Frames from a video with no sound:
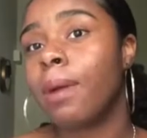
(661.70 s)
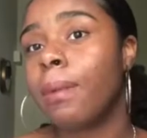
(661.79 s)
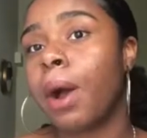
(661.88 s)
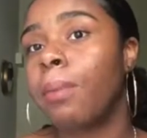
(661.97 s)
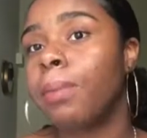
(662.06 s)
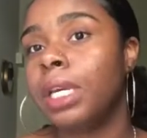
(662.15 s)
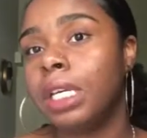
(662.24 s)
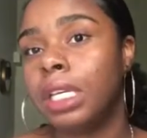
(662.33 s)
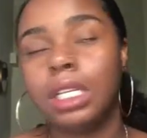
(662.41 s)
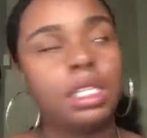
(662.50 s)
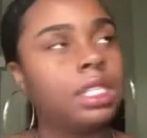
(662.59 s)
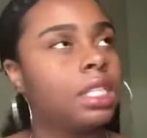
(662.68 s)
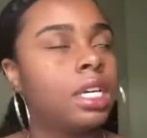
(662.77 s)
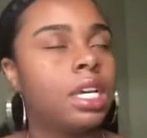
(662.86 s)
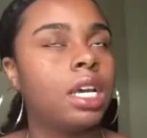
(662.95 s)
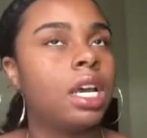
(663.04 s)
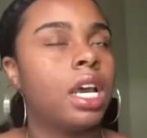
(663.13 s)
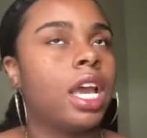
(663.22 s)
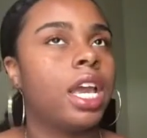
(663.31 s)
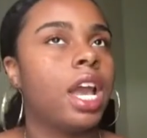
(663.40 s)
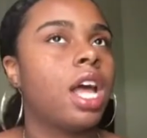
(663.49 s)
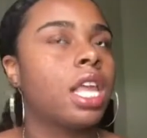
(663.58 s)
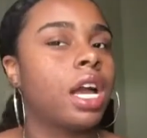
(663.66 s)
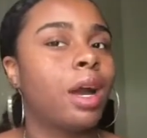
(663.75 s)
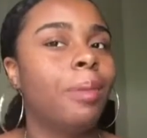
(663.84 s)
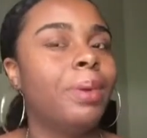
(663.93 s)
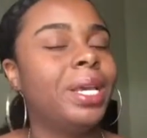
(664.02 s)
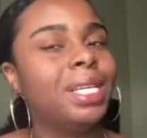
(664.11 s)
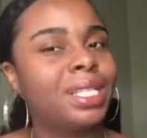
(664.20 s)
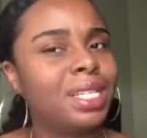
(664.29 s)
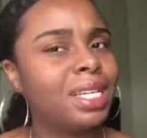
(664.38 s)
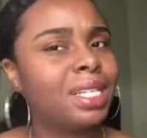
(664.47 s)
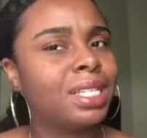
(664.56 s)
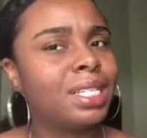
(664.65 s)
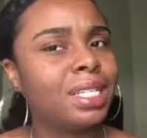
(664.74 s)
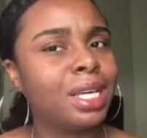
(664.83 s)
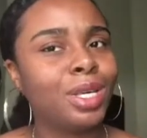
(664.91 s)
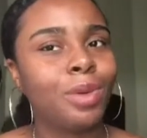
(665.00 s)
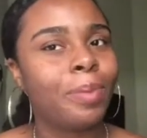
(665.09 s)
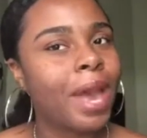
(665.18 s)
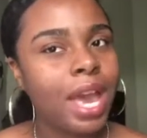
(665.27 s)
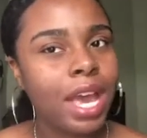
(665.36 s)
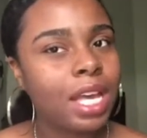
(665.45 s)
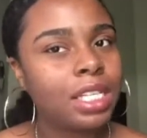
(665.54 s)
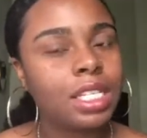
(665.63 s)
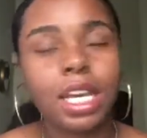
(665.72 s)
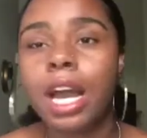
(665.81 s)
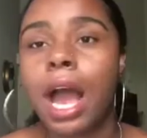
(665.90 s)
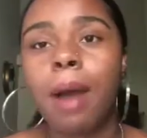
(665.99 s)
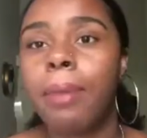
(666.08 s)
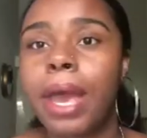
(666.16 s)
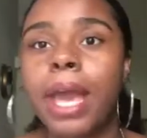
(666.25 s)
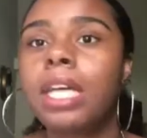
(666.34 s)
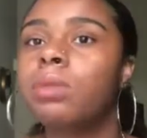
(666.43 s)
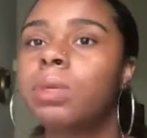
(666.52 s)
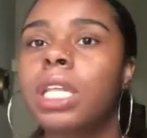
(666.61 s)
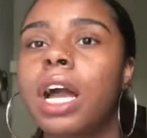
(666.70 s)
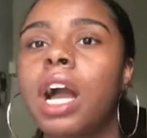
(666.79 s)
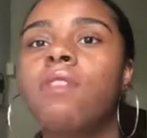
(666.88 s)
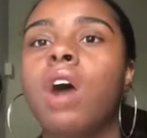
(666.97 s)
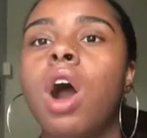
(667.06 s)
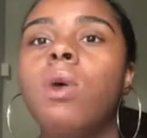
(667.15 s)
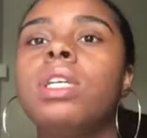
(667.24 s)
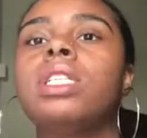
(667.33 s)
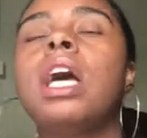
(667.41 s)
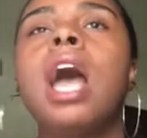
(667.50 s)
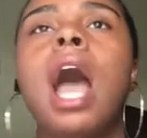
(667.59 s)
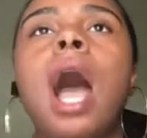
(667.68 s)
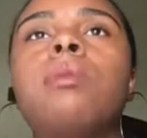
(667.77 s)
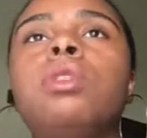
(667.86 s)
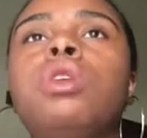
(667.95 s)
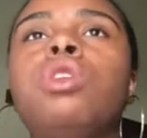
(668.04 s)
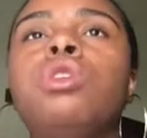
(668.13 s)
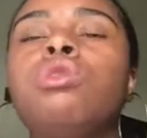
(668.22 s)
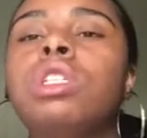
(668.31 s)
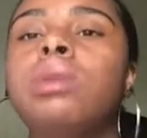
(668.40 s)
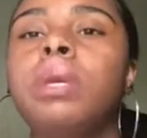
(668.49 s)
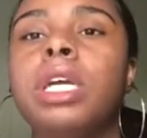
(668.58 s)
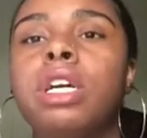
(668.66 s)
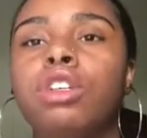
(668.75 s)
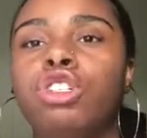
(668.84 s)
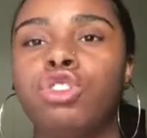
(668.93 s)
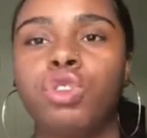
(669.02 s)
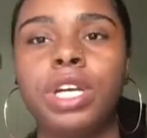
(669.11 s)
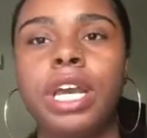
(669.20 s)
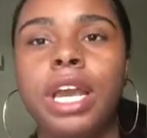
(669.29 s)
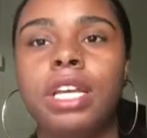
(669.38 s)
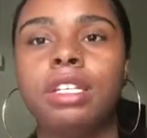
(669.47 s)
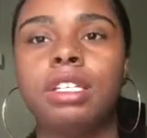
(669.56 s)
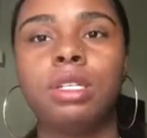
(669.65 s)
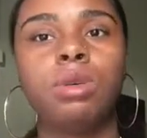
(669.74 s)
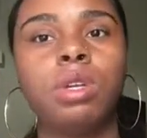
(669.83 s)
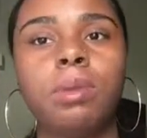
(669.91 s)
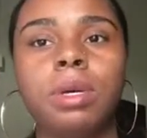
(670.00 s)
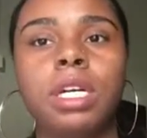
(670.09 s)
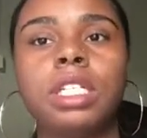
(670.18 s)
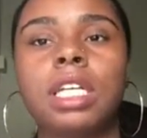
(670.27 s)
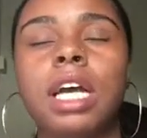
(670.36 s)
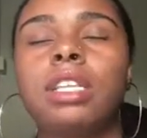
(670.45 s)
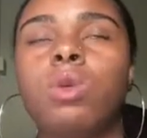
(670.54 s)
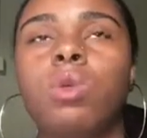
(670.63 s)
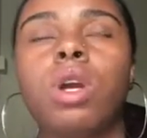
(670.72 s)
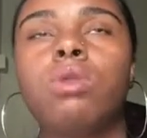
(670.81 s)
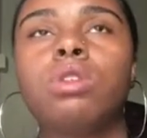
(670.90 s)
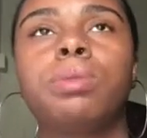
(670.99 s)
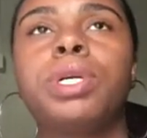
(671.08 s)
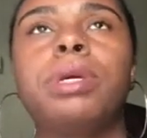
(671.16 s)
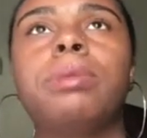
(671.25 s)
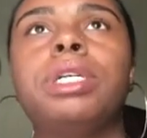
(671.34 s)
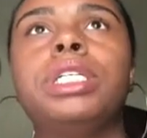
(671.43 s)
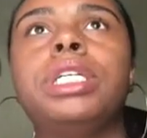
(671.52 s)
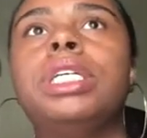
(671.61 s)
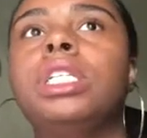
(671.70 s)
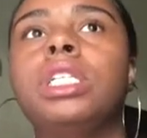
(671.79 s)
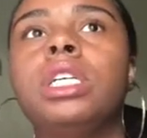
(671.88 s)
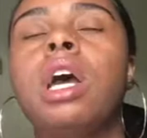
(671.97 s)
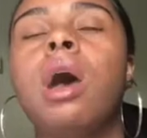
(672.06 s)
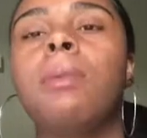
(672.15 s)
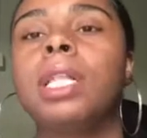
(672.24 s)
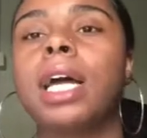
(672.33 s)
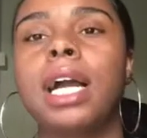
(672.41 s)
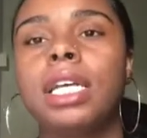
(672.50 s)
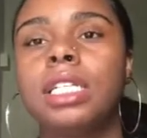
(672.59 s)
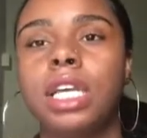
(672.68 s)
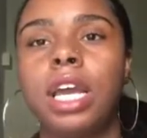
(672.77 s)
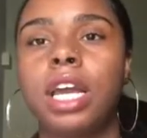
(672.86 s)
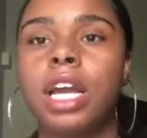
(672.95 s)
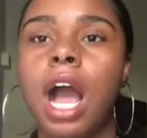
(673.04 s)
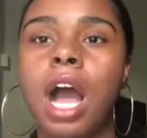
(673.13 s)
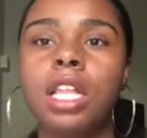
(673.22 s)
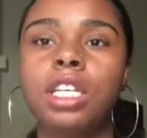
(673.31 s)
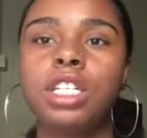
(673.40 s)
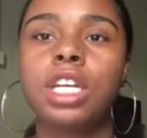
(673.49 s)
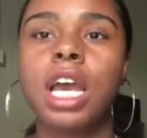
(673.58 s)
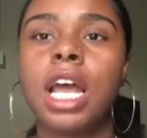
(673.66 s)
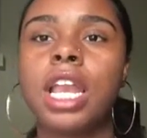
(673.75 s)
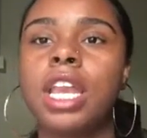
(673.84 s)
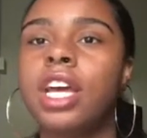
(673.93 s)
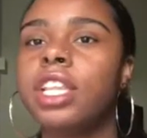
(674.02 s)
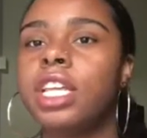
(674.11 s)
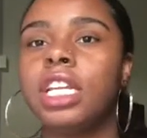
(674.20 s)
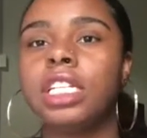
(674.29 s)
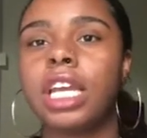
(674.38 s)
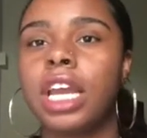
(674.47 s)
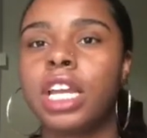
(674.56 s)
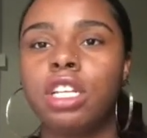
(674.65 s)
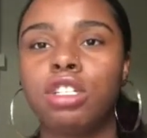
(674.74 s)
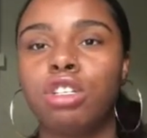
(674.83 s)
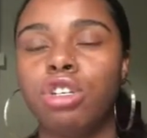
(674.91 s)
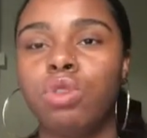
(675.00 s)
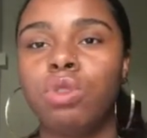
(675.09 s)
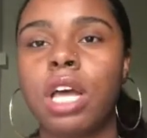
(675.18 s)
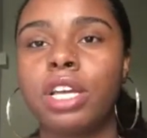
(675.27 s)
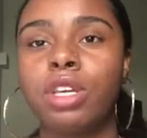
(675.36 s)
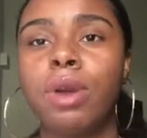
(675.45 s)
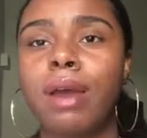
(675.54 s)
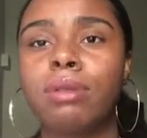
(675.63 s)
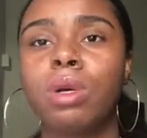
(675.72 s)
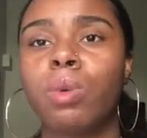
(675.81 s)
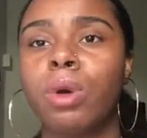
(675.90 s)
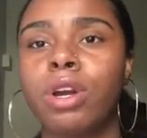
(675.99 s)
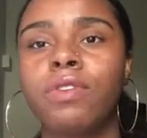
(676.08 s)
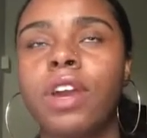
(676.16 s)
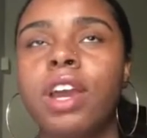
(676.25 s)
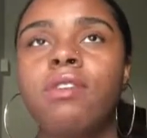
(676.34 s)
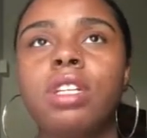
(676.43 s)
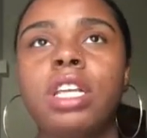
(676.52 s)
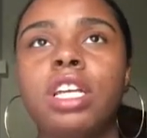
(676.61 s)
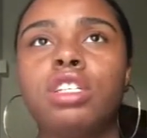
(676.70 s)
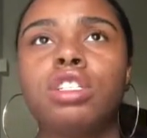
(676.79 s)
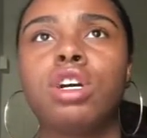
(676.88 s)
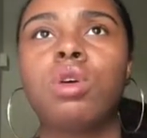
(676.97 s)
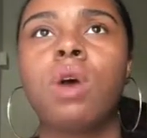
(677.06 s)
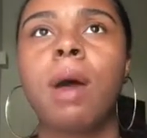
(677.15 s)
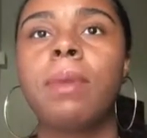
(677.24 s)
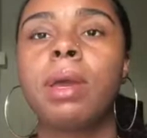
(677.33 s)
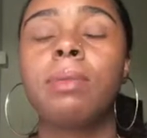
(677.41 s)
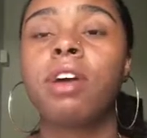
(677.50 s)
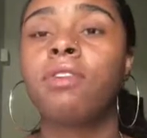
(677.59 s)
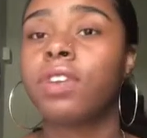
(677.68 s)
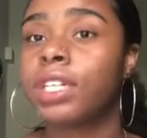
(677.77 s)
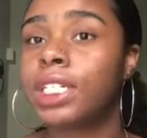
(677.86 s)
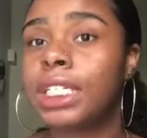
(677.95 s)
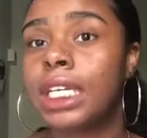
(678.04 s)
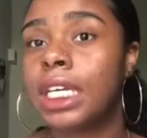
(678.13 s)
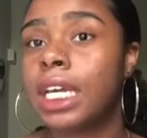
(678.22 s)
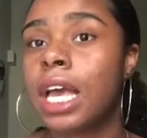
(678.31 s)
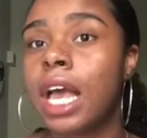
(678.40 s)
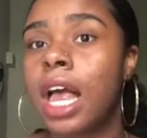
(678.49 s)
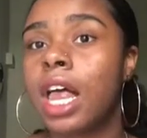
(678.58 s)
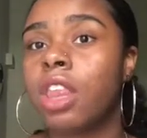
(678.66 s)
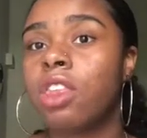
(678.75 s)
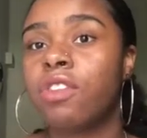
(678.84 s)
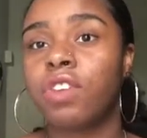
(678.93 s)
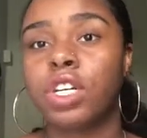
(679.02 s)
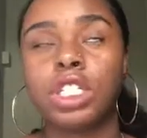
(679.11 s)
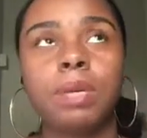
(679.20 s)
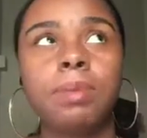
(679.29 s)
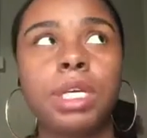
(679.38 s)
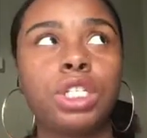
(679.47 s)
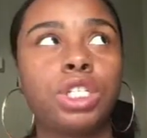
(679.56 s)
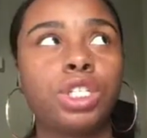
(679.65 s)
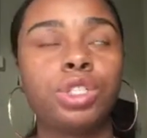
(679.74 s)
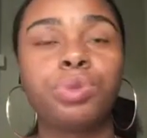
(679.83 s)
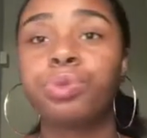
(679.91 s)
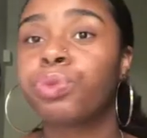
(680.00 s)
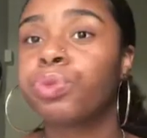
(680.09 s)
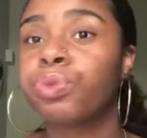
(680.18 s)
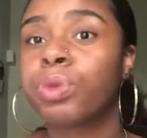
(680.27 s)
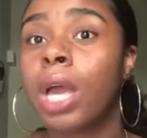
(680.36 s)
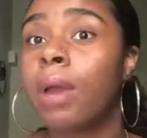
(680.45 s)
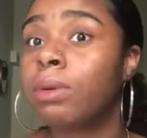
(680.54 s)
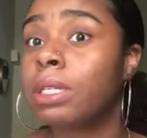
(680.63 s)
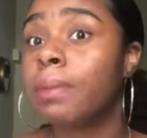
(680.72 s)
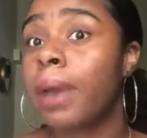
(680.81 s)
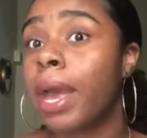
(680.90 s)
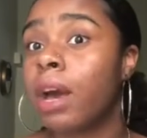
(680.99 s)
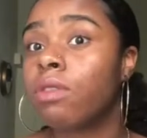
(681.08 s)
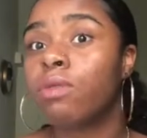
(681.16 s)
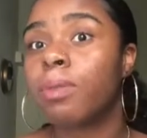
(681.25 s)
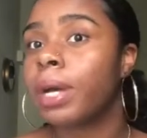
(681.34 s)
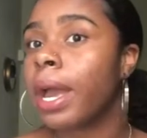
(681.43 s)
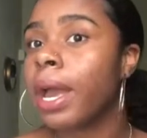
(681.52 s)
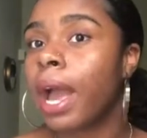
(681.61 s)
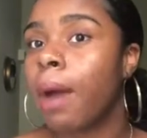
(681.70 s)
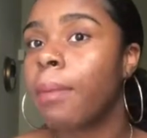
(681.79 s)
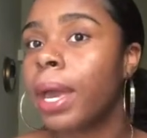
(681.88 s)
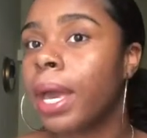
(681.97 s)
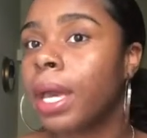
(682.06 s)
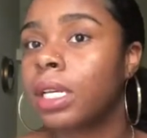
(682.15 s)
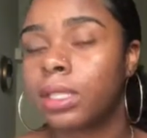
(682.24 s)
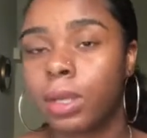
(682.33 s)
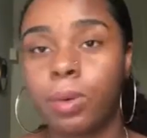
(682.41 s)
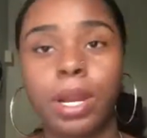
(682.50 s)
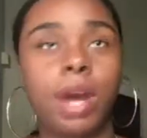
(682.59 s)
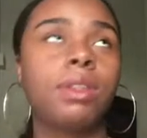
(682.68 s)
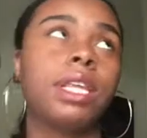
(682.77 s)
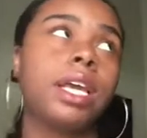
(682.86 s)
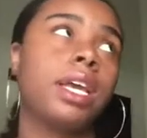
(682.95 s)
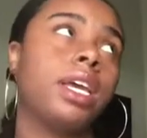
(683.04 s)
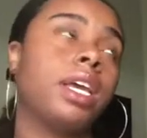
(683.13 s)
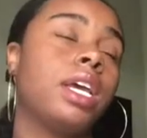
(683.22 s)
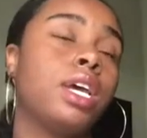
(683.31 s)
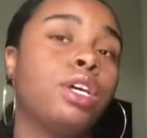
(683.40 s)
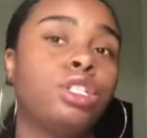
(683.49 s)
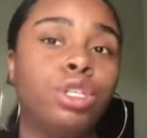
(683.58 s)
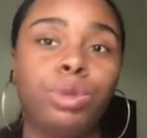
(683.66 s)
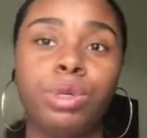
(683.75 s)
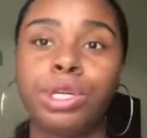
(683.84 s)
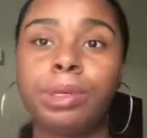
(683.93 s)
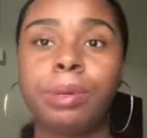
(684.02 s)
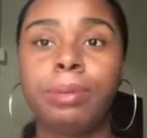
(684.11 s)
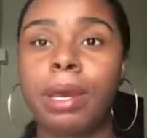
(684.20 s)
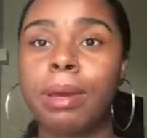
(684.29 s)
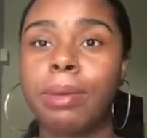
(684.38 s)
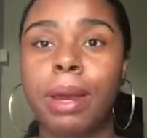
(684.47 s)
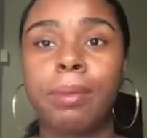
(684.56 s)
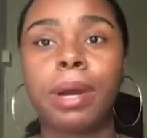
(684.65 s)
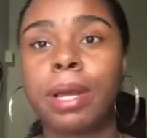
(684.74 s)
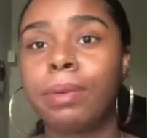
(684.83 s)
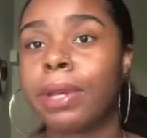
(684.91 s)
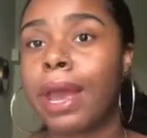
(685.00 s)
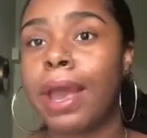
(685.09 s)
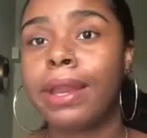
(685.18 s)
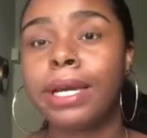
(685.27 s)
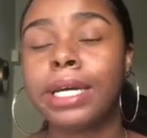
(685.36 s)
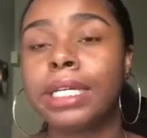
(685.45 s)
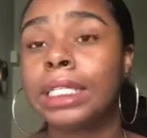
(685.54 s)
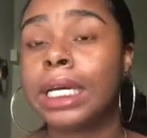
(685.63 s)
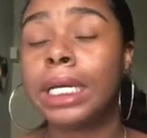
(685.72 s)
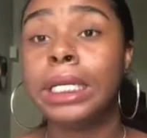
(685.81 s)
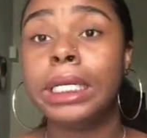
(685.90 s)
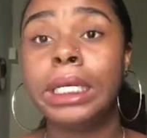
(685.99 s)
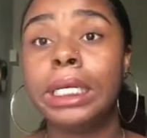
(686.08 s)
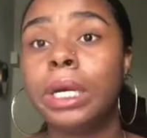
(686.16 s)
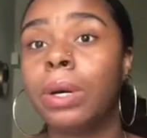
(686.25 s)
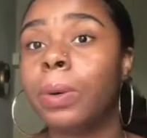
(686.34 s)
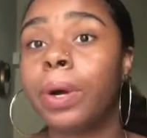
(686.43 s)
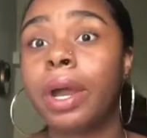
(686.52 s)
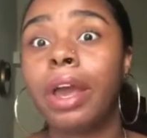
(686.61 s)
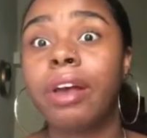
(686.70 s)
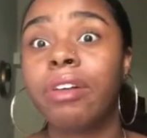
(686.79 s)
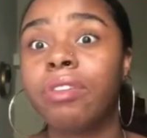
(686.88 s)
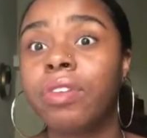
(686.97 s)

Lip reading: about B's. And y'all like, a B, sis? You pass? Yeah, I passed, but like, I'm so used to being a straight A student, because like the work was pretty much easy. But like I said, in college, nothing is handed to you. Like, you have to work for everything. So I made my first C the first semester. It was in math, but hey, I passed. So without that tutor, baby, I probably would have had a D or F